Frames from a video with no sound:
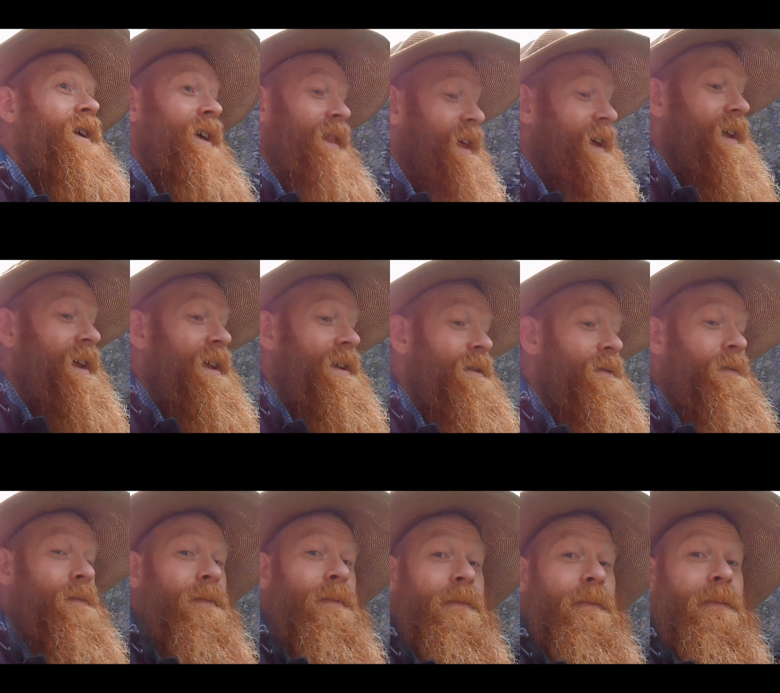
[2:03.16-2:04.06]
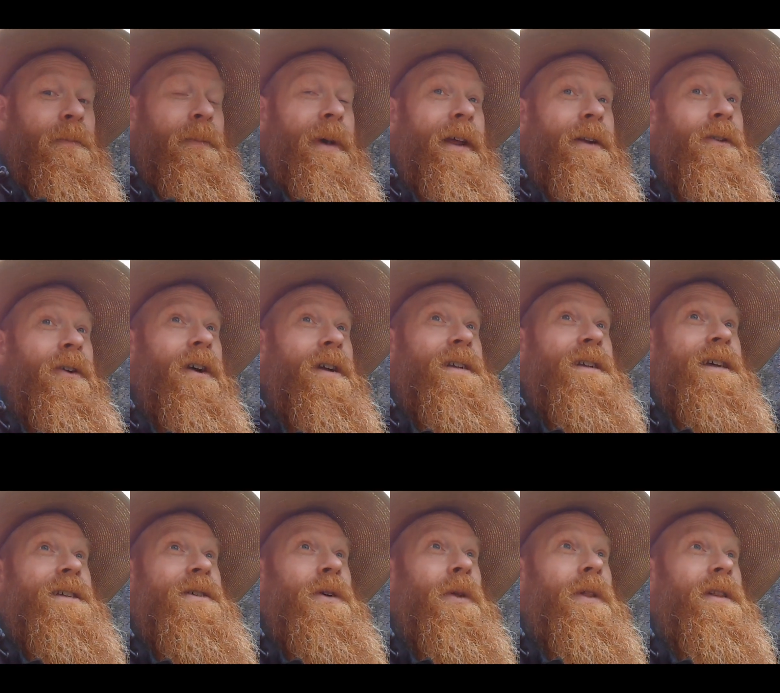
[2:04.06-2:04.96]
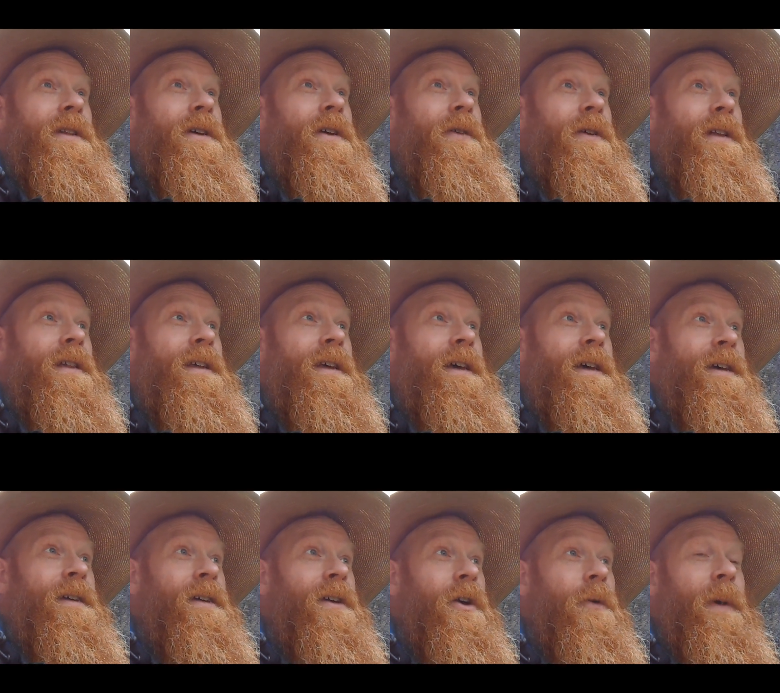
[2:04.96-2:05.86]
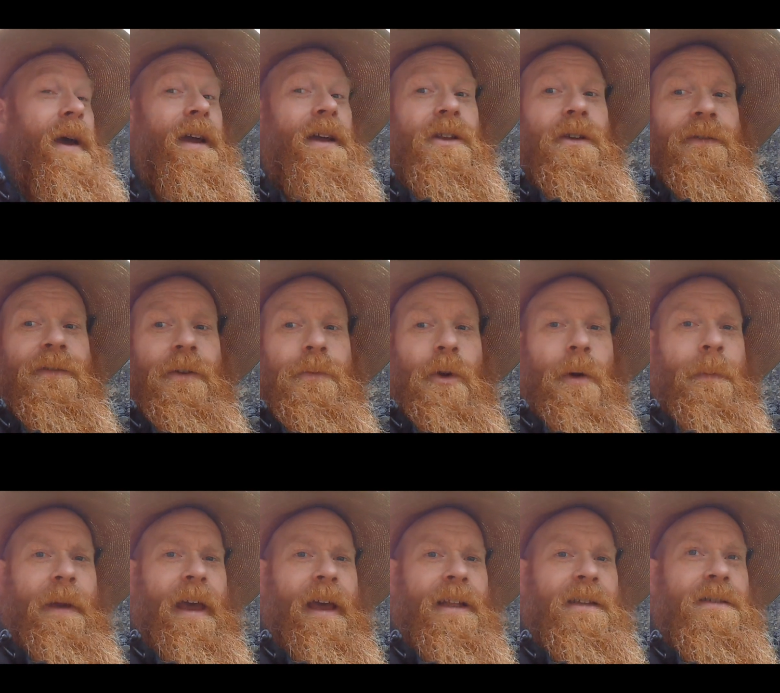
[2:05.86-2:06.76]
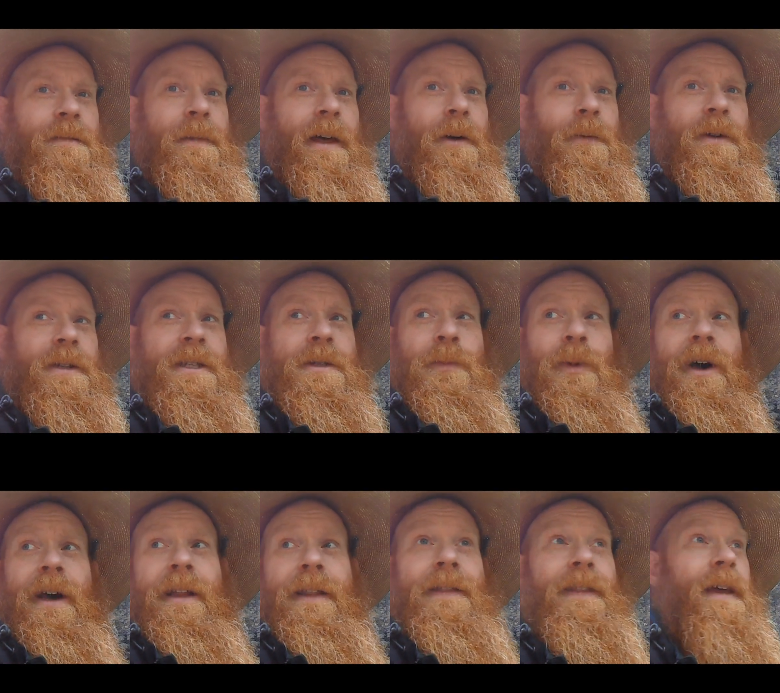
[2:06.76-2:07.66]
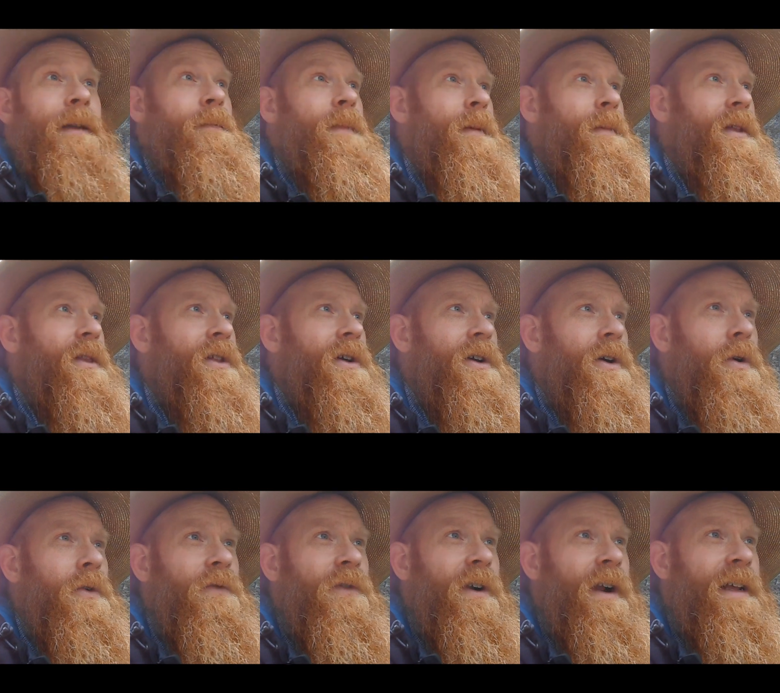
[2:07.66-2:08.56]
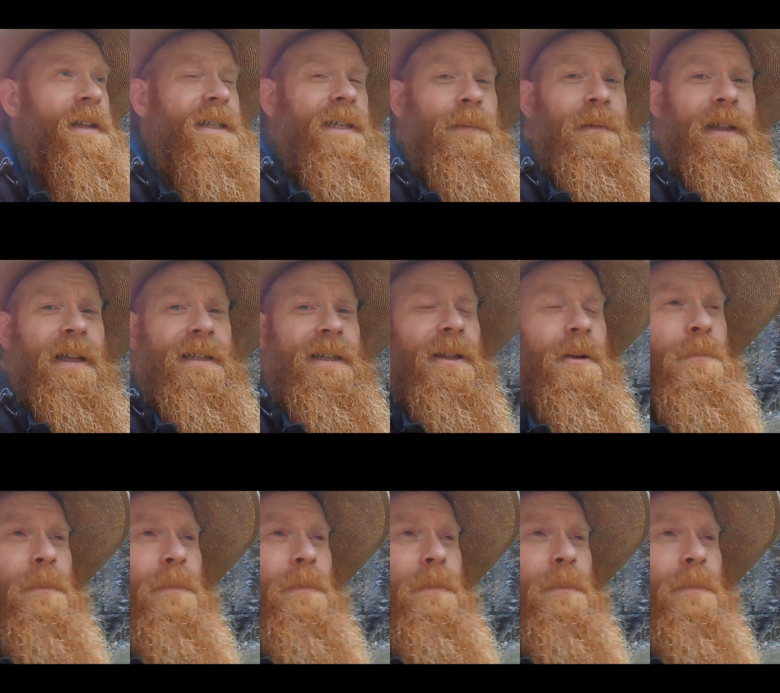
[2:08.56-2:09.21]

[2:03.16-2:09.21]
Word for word: I like it. Bedrock does hold gold. I'm gonna go back and do a few more pans from that one spot and then maybe look over at some of this other